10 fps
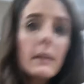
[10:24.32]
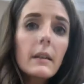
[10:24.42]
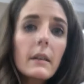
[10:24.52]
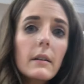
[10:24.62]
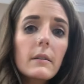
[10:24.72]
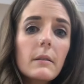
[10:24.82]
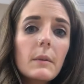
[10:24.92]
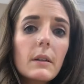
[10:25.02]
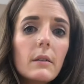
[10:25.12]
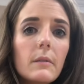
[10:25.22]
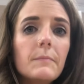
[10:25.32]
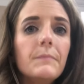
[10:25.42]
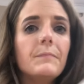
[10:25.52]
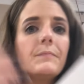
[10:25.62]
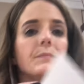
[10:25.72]
here. There we go.
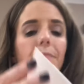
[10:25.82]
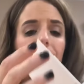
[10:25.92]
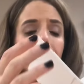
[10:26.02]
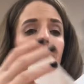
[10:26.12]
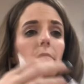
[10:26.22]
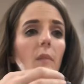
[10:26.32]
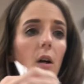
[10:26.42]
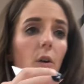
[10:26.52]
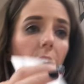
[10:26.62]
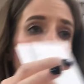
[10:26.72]
Okay,